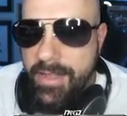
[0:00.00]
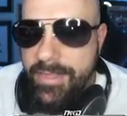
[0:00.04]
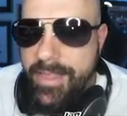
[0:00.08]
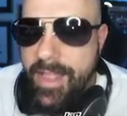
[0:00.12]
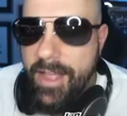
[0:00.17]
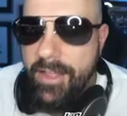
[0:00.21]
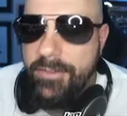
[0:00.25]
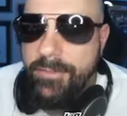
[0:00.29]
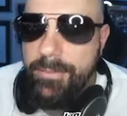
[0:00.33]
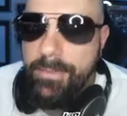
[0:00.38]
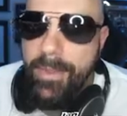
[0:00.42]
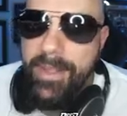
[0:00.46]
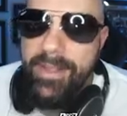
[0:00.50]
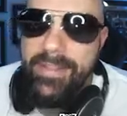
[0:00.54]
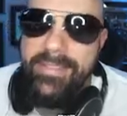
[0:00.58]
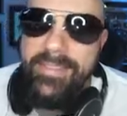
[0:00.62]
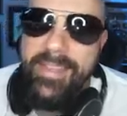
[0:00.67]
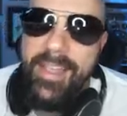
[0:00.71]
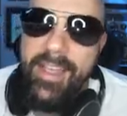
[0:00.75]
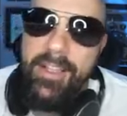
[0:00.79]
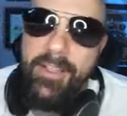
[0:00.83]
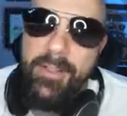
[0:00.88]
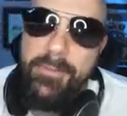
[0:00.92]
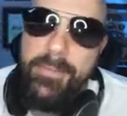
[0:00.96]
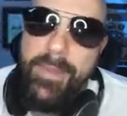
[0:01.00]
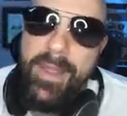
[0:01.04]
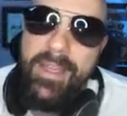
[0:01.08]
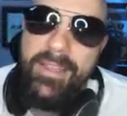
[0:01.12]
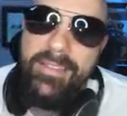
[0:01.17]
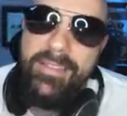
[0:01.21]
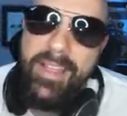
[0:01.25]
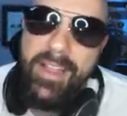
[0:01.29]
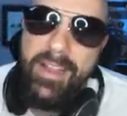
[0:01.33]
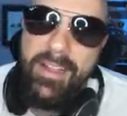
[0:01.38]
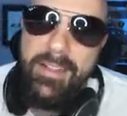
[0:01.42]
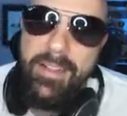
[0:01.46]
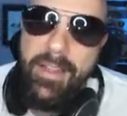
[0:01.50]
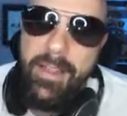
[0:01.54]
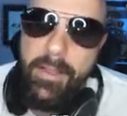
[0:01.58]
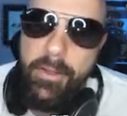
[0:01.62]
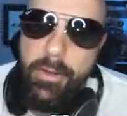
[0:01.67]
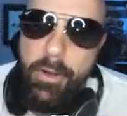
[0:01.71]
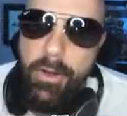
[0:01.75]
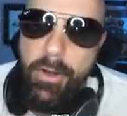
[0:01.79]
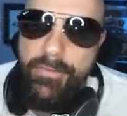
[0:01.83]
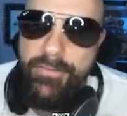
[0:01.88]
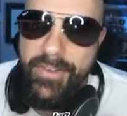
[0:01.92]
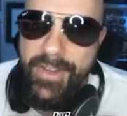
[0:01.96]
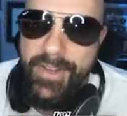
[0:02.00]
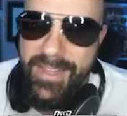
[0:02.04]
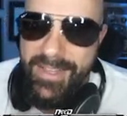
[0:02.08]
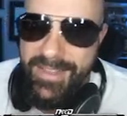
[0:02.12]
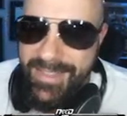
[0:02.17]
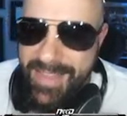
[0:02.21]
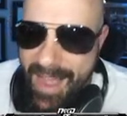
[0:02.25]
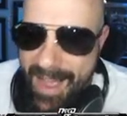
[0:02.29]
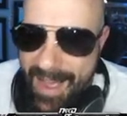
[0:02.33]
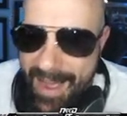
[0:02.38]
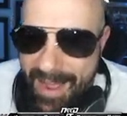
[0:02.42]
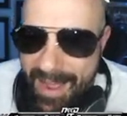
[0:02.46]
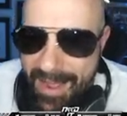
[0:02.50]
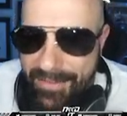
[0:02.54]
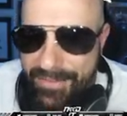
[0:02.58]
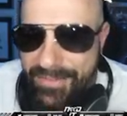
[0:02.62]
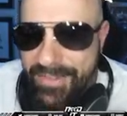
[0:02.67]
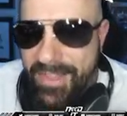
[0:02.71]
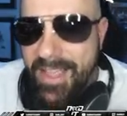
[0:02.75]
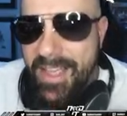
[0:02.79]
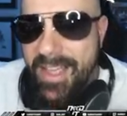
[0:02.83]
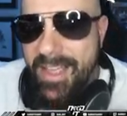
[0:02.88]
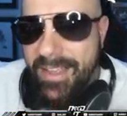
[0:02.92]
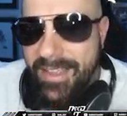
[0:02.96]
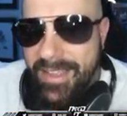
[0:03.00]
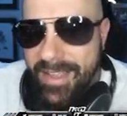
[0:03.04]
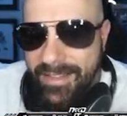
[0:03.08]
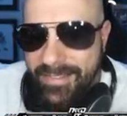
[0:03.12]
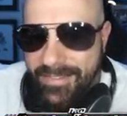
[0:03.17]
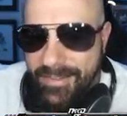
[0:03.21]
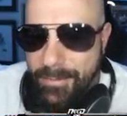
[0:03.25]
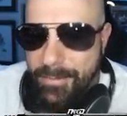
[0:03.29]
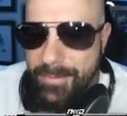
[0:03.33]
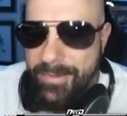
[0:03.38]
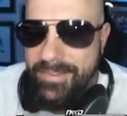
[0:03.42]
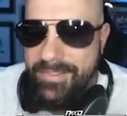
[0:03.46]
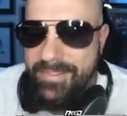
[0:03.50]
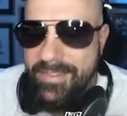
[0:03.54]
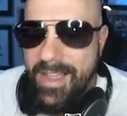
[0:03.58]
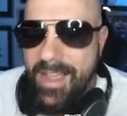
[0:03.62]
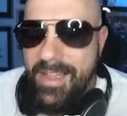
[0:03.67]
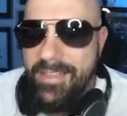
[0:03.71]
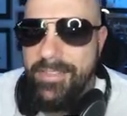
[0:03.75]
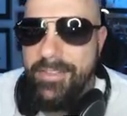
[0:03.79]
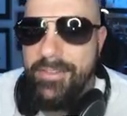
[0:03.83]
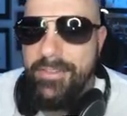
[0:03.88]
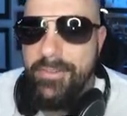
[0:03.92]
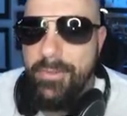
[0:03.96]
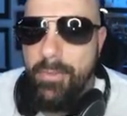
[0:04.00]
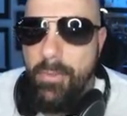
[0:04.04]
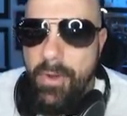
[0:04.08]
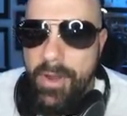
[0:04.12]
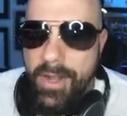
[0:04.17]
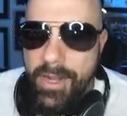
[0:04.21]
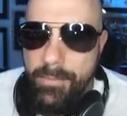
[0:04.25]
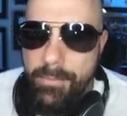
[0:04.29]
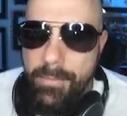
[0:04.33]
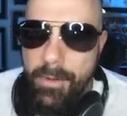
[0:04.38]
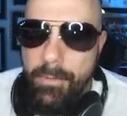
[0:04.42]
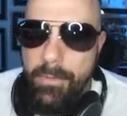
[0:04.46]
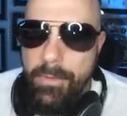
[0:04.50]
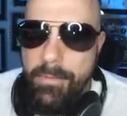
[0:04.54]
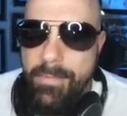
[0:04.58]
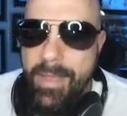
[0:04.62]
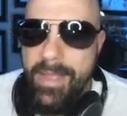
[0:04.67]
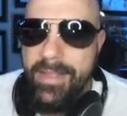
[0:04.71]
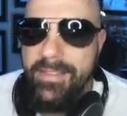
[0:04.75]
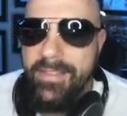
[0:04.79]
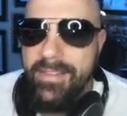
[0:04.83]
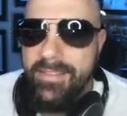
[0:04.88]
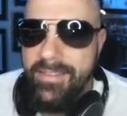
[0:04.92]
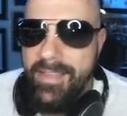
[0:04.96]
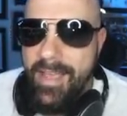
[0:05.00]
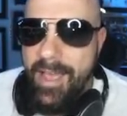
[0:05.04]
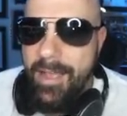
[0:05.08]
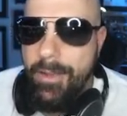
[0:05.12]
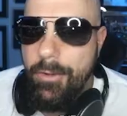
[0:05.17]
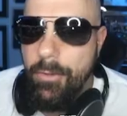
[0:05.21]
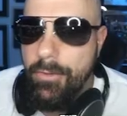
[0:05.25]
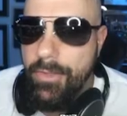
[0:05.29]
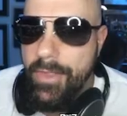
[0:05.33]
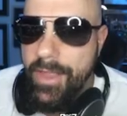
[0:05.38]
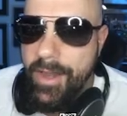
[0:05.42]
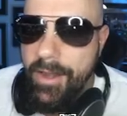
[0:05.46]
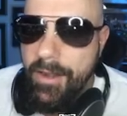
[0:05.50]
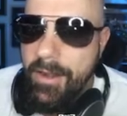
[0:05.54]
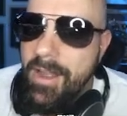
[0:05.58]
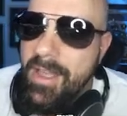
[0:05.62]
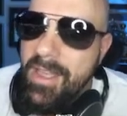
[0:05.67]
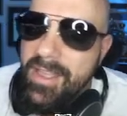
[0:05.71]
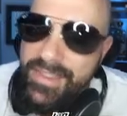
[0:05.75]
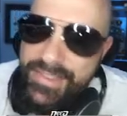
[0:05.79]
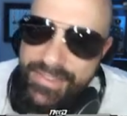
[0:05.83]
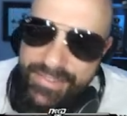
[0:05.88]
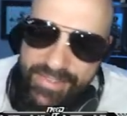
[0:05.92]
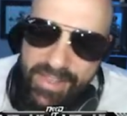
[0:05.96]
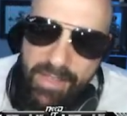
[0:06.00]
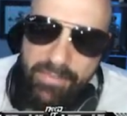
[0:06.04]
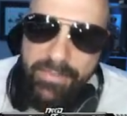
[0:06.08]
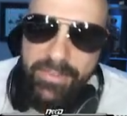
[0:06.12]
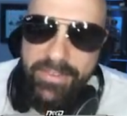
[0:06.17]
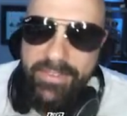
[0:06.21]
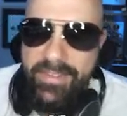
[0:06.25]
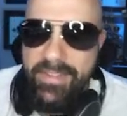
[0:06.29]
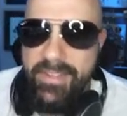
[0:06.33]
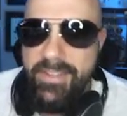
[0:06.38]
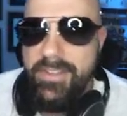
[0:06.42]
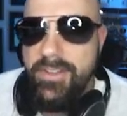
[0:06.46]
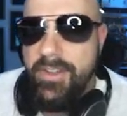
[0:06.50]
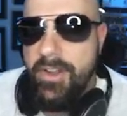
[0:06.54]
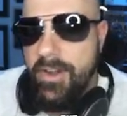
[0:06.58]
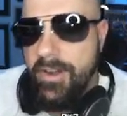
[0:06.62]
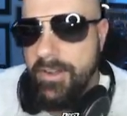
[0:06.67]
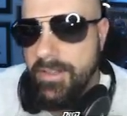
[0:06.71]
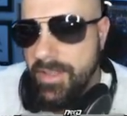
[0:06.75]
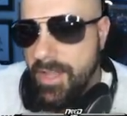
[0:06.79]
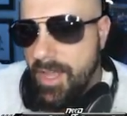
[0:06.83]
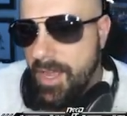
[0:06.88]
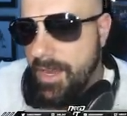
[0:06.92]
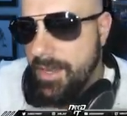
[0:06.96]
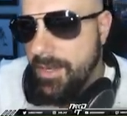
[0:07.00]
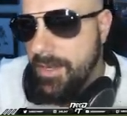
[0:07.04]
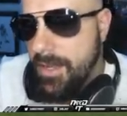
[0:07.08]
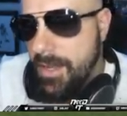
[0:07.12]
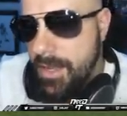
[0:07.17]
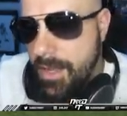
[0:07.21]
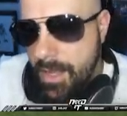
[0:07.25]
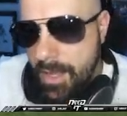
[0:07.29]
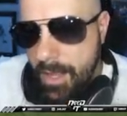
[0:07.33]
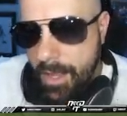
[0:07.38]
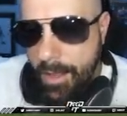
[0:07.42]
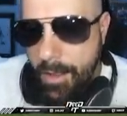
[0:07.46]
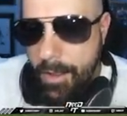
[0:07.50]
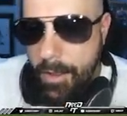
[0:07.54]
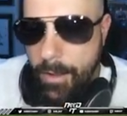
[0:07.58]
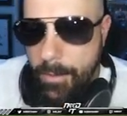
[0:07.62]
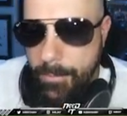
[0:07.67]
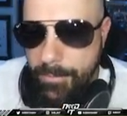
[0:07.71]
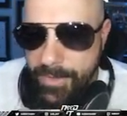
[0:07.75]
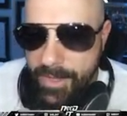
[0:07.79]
Next play, Taylor Mays. I click off and he dives, gets him inside the 20, but we make the tackle there, 17 yard line. Um,